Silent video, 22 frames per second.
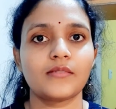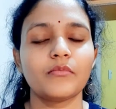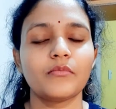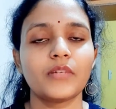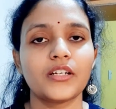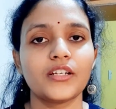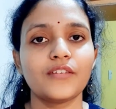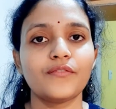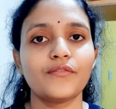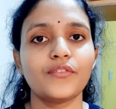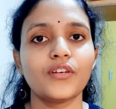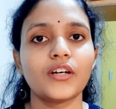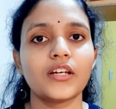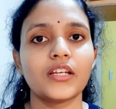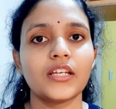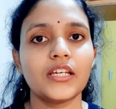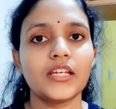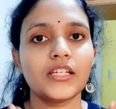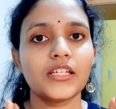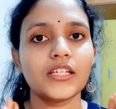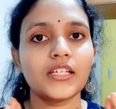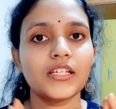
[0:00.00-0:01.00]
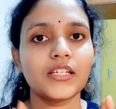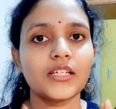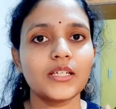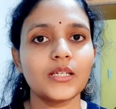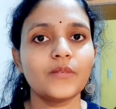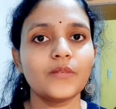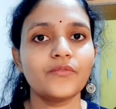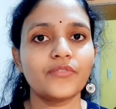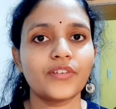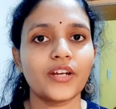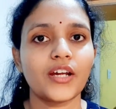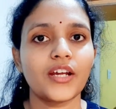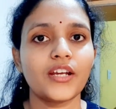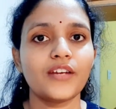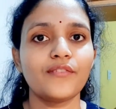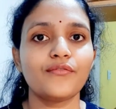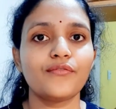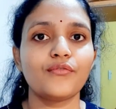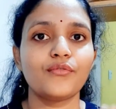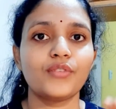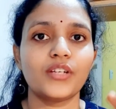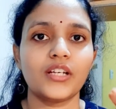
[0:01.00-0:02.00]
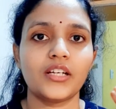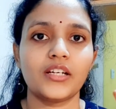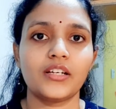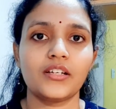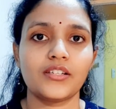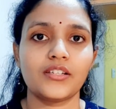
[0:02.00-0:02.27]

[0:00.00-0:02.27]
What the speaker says: But if you are eating deep fried food at